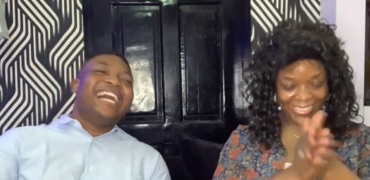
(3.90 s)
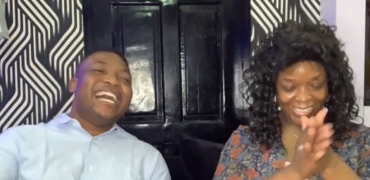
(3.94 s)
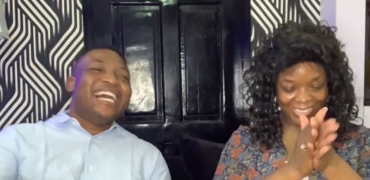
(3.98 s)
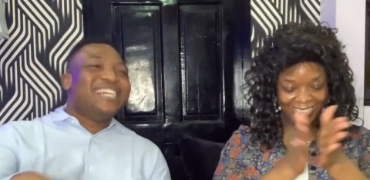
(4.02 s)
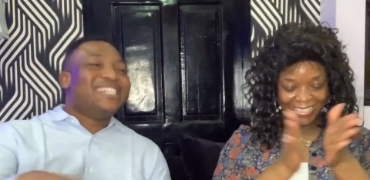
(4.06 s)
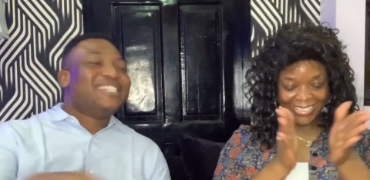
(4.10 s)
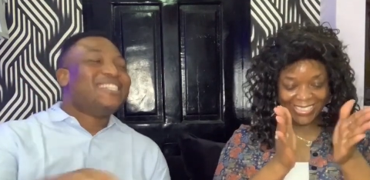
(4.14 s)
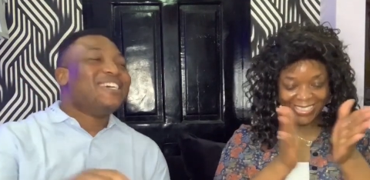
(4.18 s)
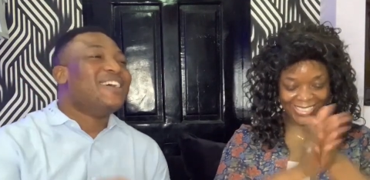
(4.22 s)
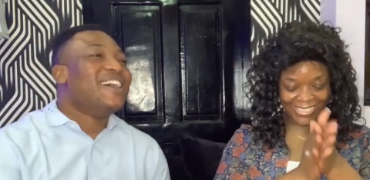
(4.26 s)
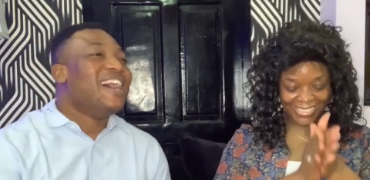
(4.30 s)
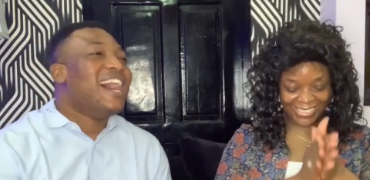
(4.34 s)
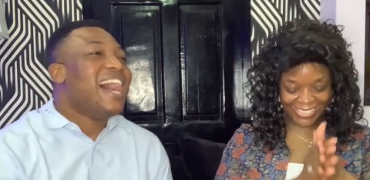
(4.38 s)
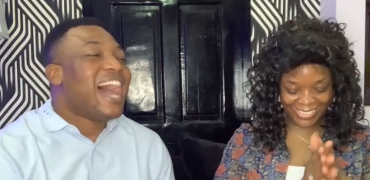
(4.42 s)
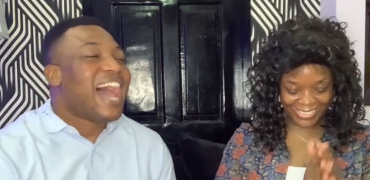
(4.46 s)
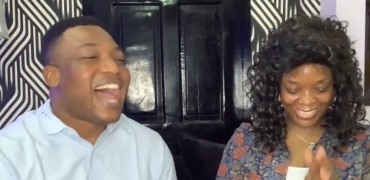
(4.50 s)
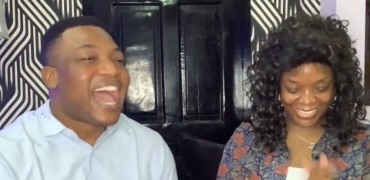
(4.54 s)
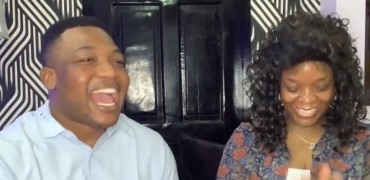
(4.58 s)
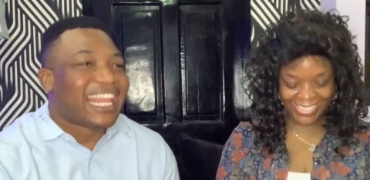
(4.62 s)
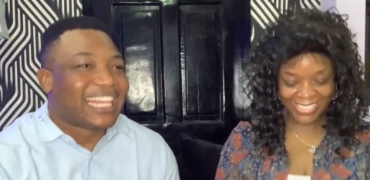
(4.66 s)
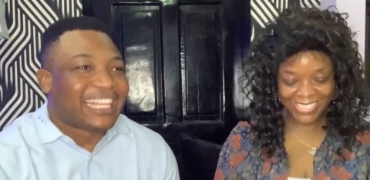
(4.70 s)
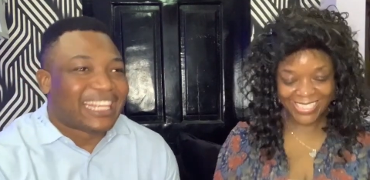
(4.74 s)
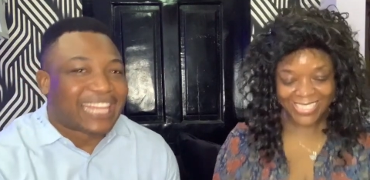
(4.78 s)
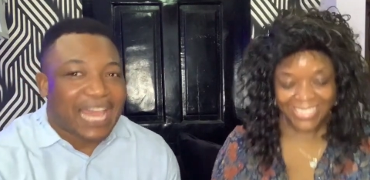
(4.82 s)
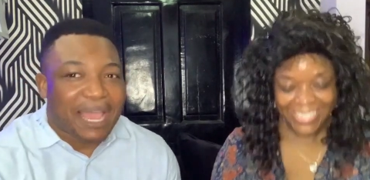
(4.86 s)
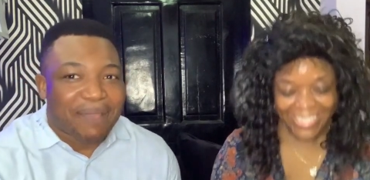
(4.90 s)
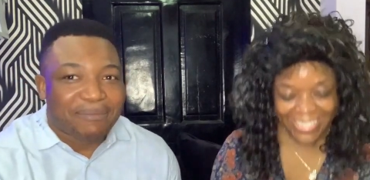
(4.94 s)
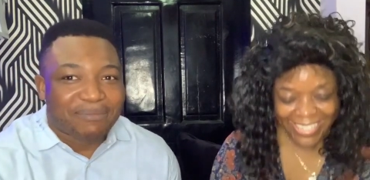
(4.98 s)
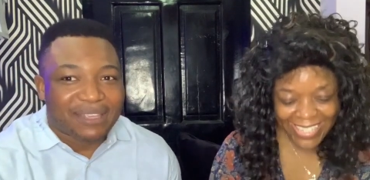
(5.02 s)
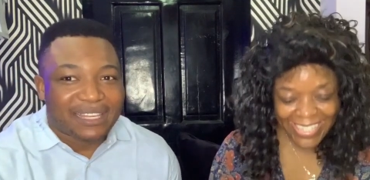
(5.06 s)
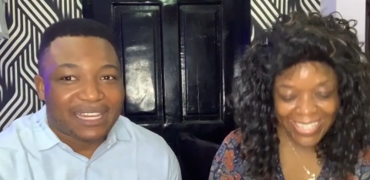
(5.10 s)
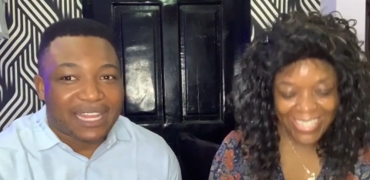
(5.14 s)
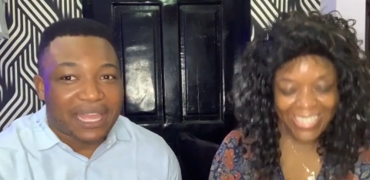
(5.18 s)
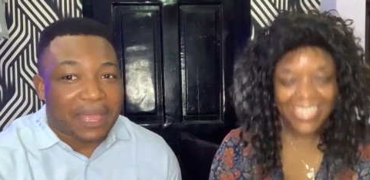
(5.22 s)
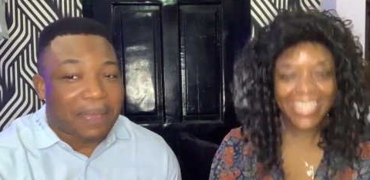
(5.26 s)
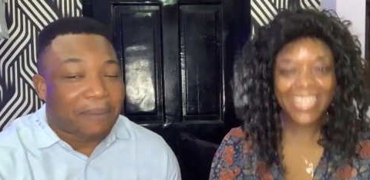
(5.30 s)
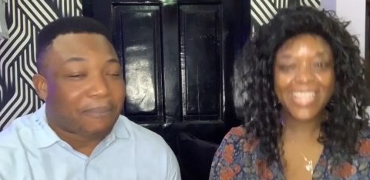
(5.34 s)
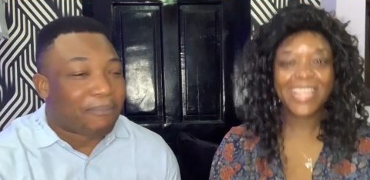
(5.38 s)
Speaker 1: so I typed in a
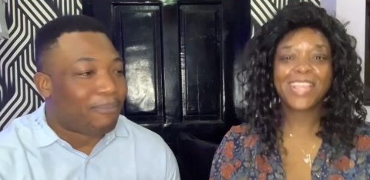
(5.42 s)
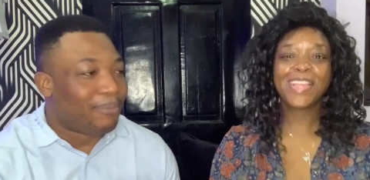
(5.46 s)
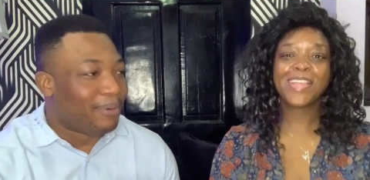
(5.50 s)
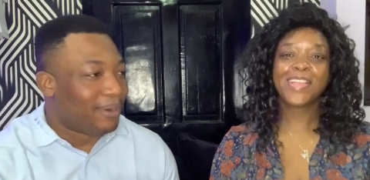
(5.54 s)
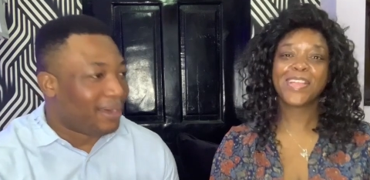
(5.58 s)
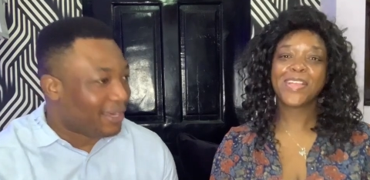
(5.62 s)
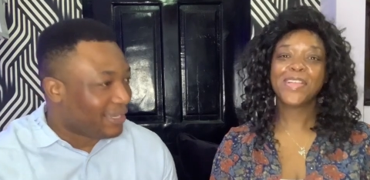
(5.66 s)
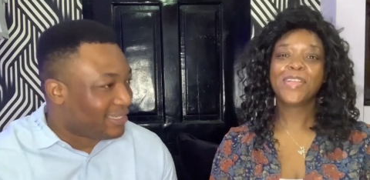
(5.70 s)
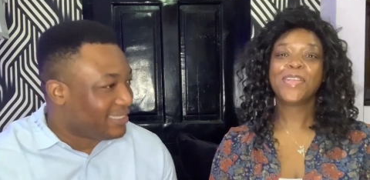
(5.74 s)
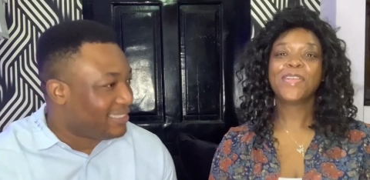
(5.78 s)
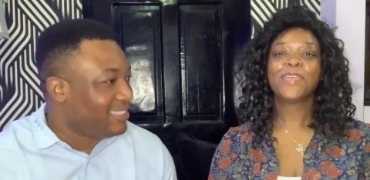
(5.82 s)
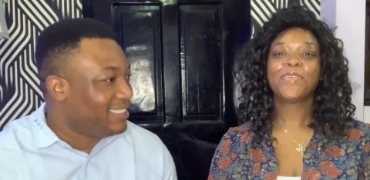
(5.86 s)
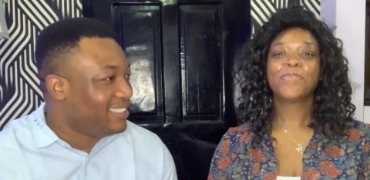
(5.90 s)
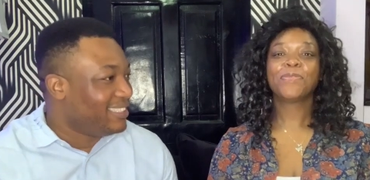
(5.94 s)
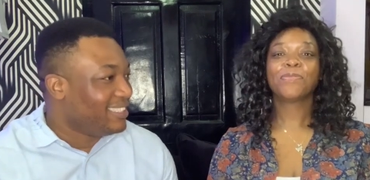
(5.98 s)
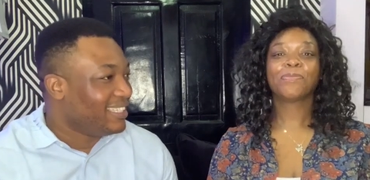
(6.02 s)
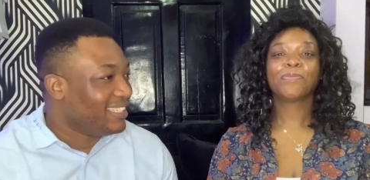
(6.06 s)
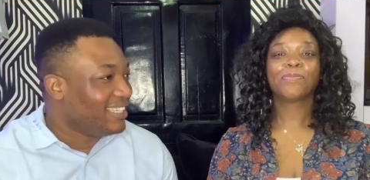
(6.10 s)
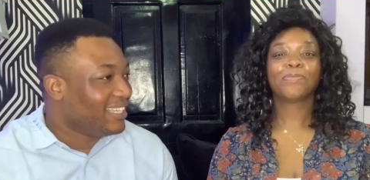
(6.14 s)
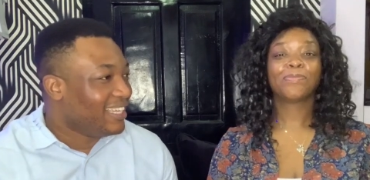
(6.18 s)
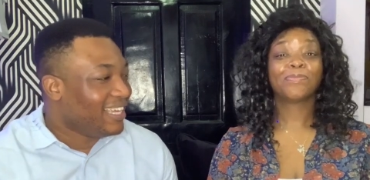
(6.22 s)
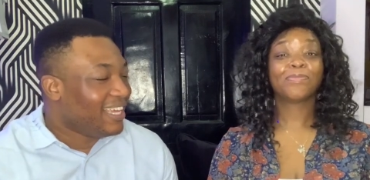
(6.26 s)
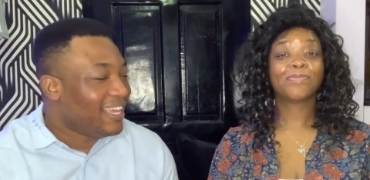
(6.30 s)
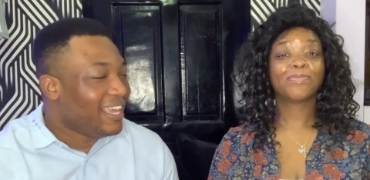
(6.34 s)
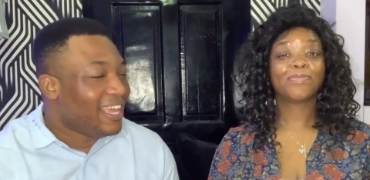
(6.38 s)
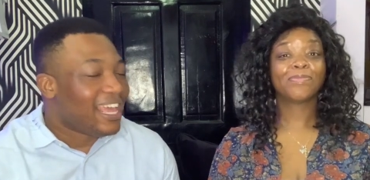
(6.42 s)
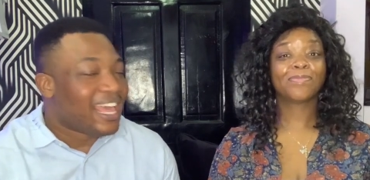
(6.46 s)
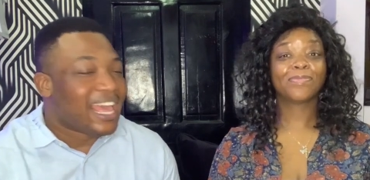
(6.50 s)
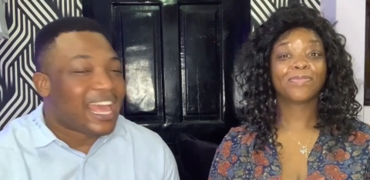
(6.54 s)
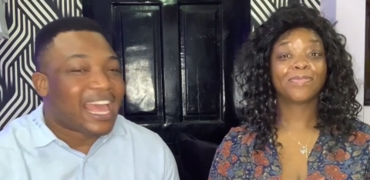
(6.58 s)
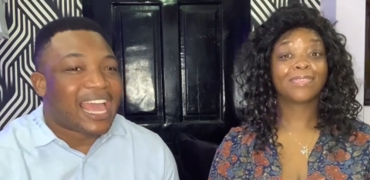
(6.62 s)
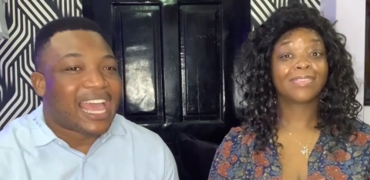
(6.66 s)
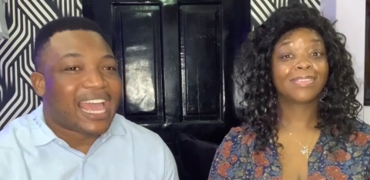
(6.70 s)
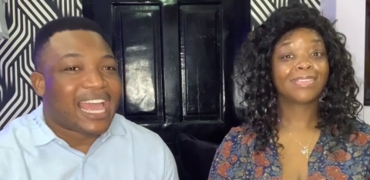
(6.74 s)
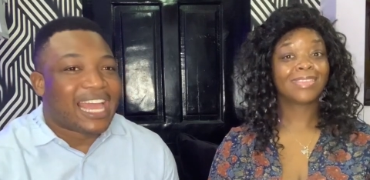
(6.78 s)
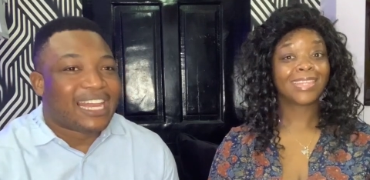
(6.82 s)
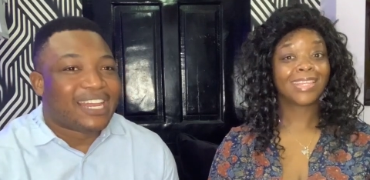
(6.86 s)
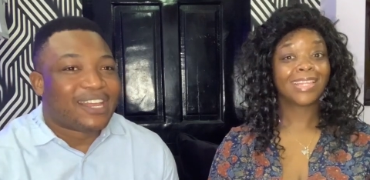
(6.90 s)
box,
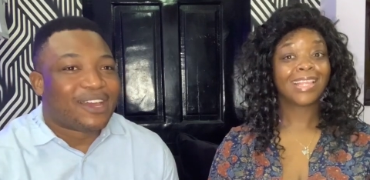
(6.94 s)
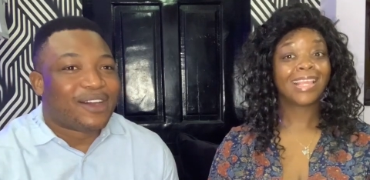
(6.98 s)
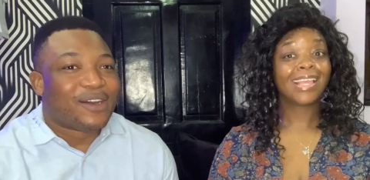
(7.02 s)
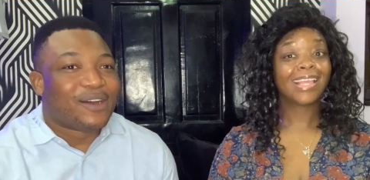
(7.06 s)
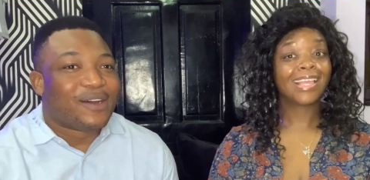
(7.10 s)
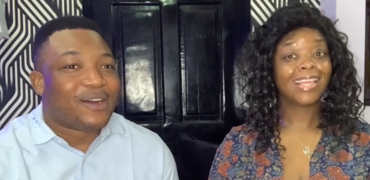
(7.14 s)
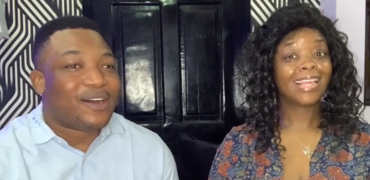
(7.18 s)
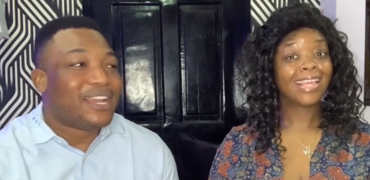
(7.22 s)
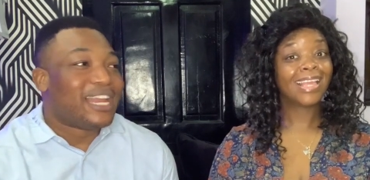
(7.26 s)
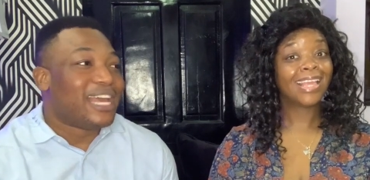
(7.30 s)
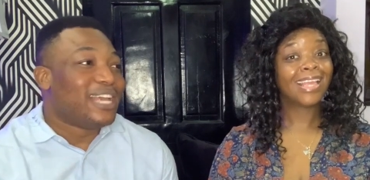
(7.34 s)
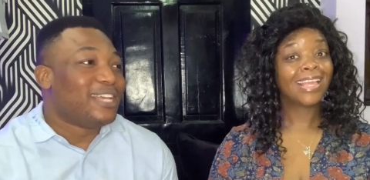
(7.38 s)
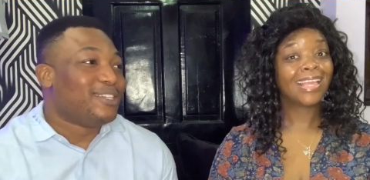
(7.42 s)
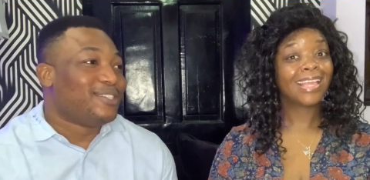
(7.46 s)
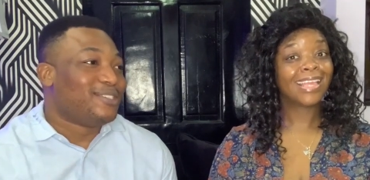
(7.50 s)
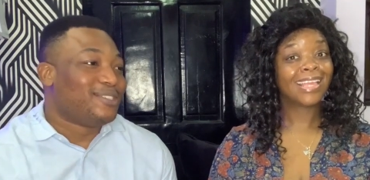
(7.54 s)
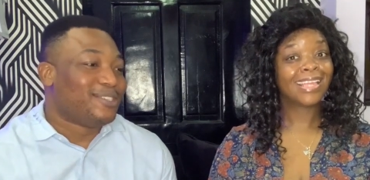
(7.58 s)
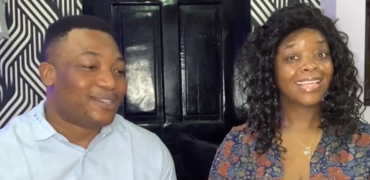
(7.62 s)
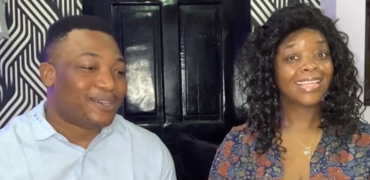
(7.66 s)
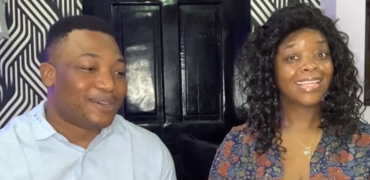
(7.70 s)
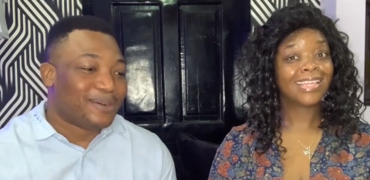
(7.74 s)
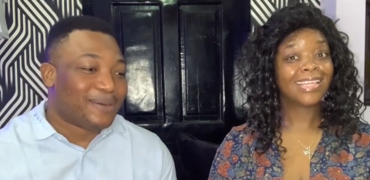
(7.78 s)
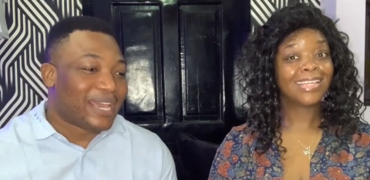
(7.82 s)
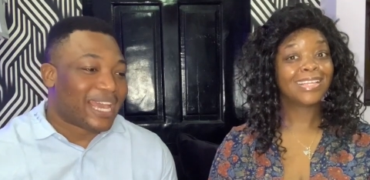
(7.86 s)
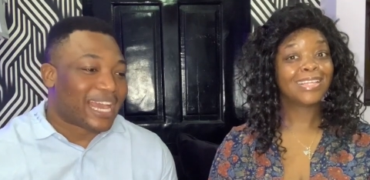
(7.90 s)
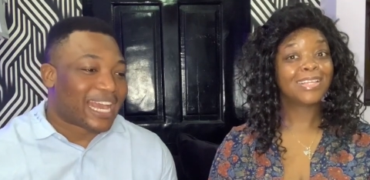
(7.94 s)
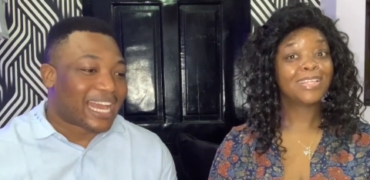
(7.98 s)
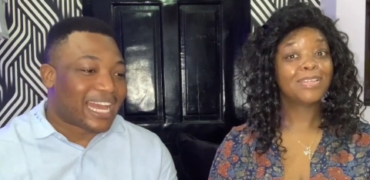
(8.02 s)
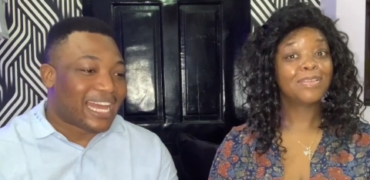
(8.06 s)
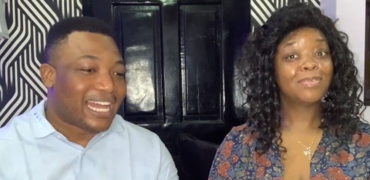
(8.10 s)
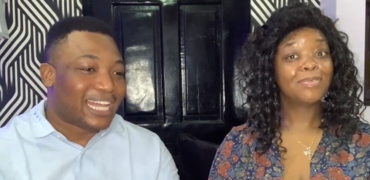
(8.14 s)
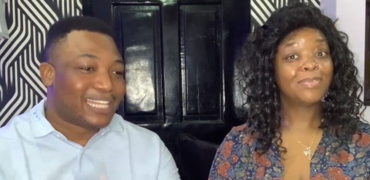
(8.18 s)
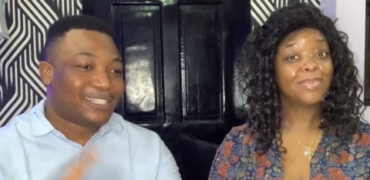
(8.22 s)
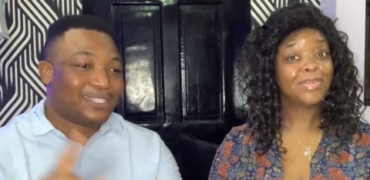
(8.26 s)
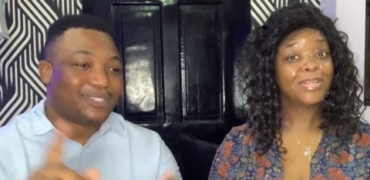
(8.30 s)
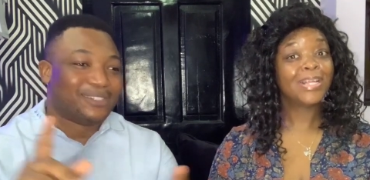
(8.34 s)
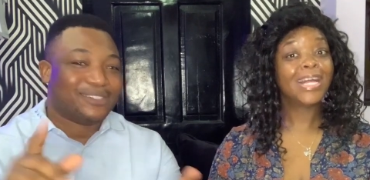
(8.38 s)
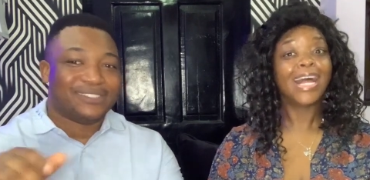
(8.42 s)
and all I saw were
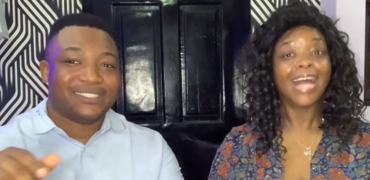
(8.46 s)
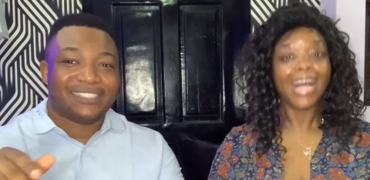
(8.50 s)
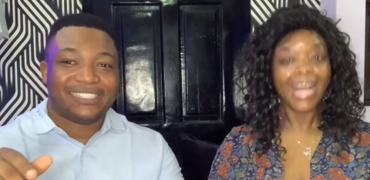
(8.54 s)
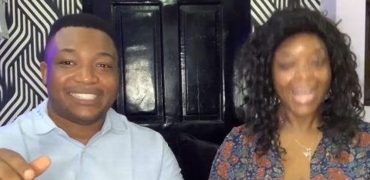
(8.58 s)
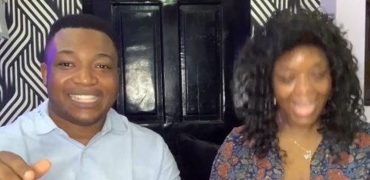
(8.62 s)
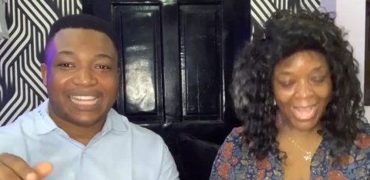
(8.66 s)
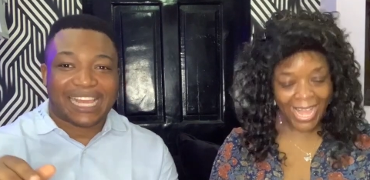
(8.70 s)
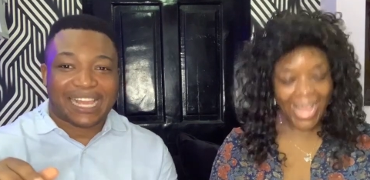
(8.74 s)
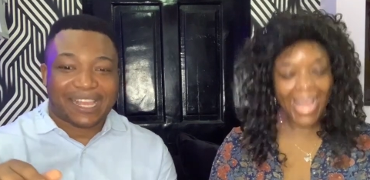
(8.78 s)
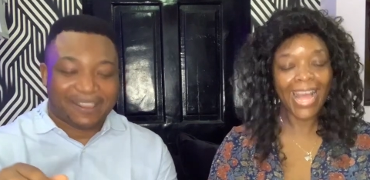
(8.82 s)
cartons, like